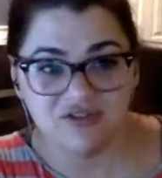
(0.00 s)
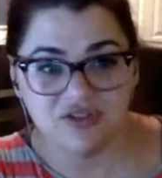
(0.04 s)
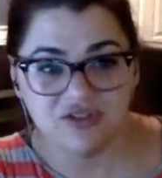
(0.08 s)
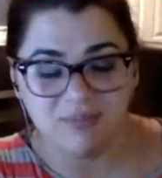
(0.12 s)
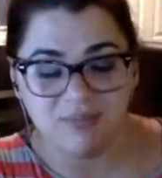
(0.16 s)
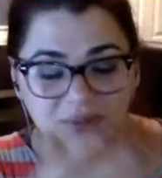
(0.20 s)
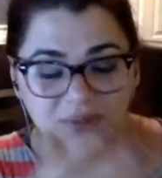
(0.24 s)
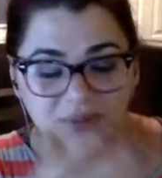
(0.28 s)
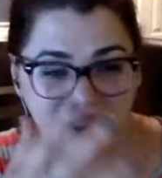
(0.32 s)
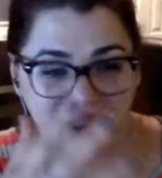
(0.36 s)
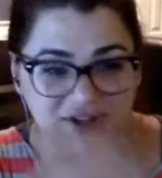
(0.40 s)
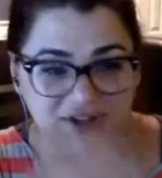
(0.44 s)

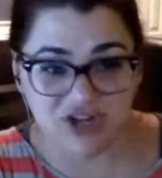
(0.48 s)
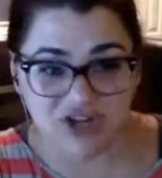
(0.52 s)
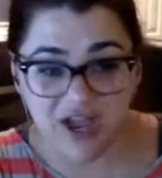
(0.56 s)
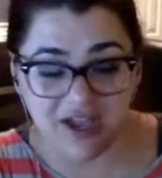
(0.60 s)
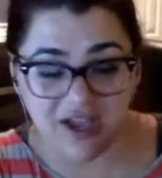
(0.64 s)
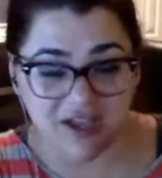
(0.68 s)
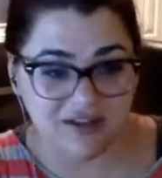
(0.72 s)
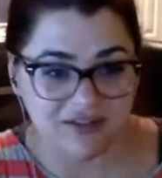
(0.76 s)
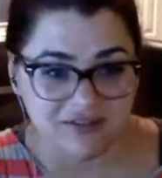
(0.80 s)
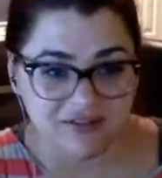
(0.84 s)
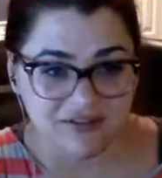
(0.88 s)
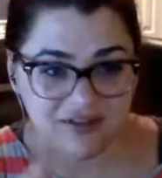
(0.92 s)
Blackjack
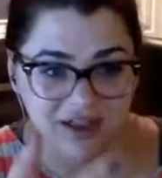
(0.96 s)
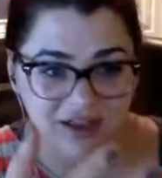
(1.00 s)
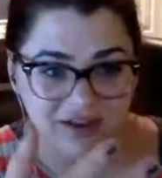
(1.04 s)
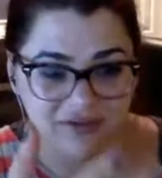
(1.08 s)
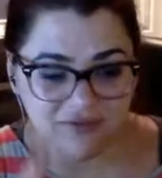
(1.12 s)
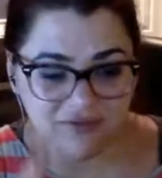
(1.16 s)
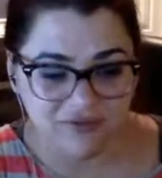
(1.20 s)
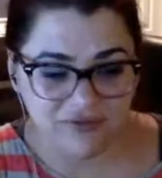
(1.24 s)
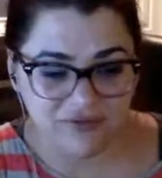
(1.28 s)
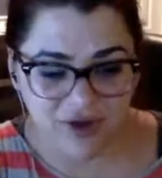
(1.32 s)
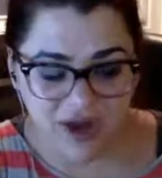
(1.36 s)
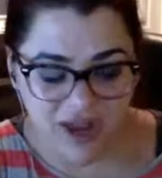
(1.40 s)

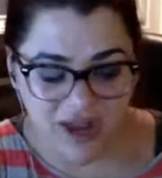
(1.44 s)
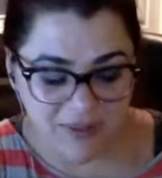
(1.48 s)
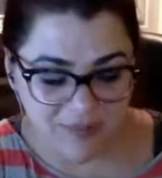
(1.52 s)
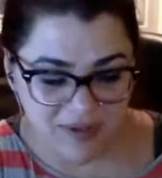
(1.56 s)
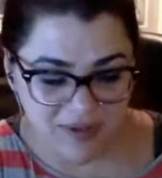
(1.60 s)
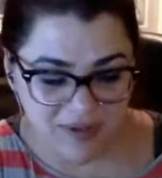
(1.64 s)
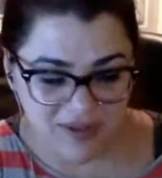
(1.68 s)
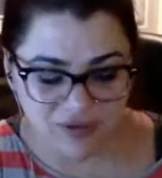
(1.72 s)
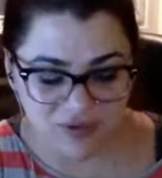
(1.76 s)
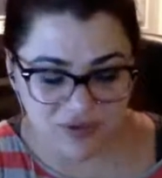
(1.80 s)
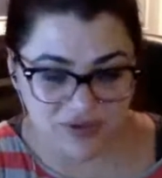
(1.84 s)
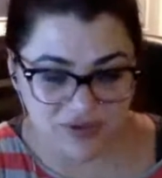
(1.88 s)
and Frank being
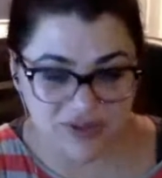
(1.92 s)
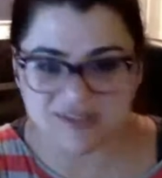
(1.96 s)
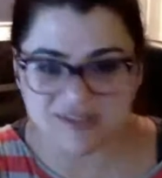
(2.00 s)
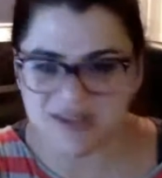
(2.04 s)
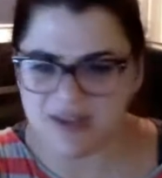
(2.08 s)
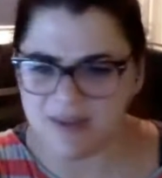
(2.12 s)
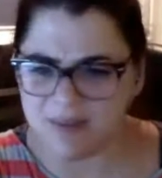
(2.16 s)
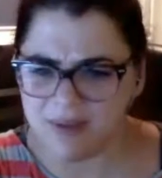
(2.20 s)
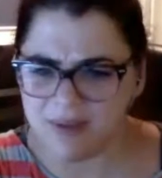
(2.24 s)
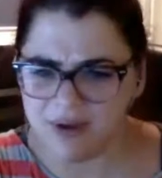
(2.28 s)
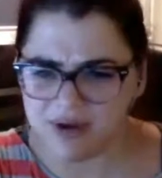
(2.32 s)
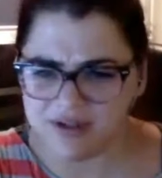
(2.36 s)
sort of the same
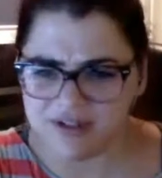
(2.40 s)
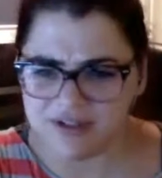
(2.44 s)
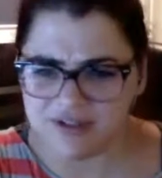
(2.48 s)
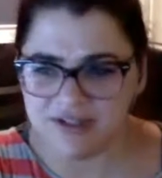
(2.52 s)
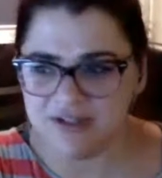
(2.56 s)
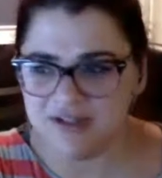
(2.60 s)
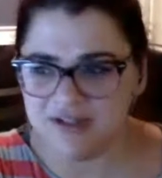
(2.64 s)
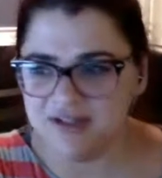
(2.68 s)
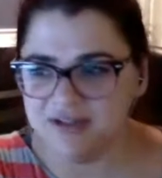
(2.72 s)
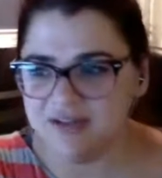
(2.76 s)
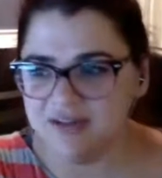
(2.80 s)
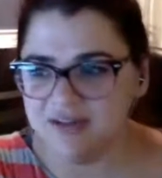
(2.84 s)

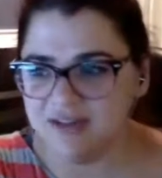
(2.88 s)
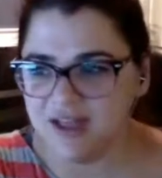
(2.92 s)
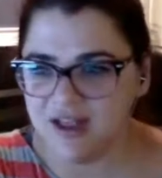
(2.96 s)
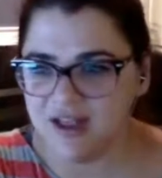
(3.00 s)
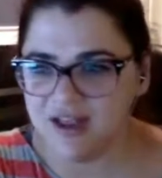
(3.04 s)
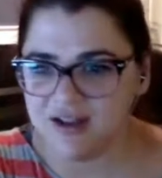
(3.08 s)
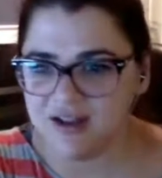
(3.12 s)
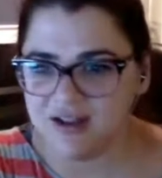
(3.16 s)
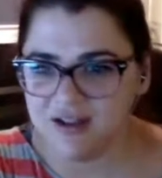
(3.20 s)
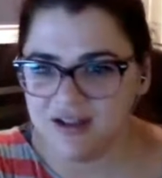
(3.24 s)
person, that